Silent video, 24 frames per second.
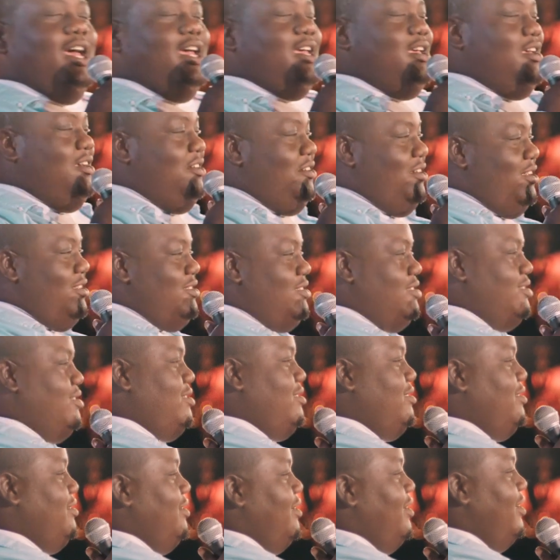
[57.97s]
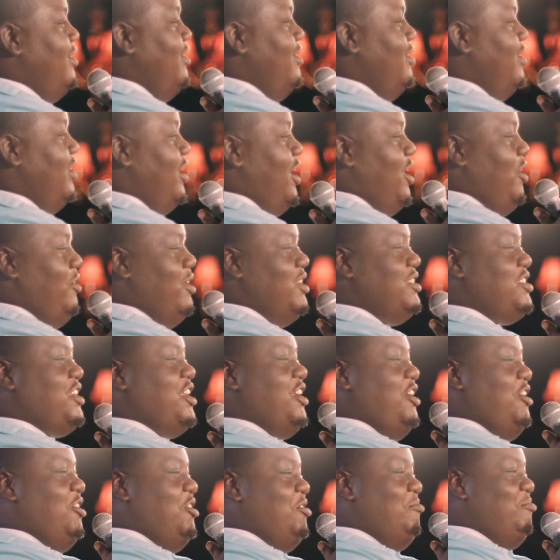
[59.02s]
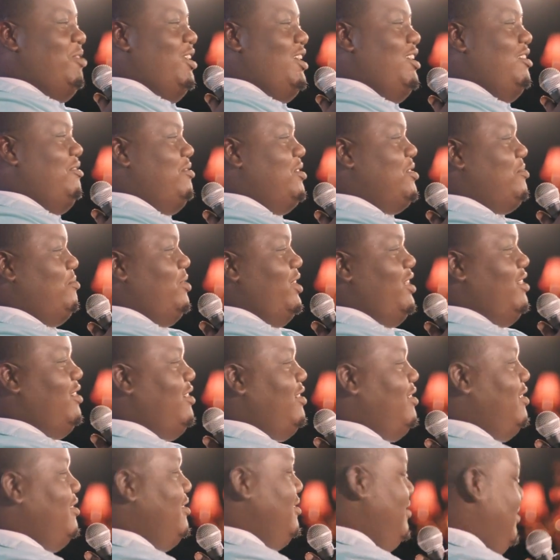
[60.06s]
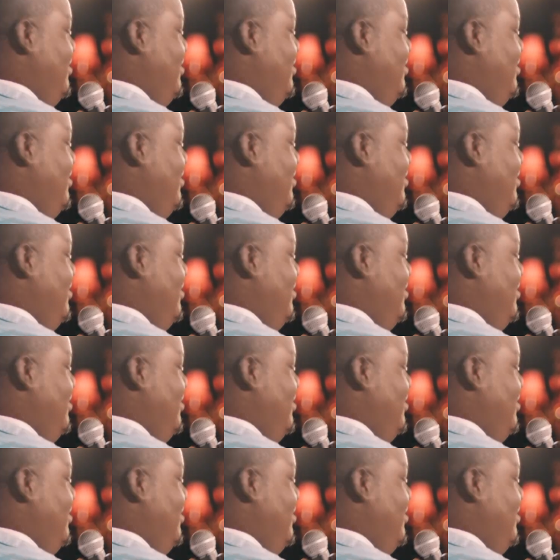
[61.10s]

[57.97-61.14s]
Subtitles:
Like it was cute, but it was weird.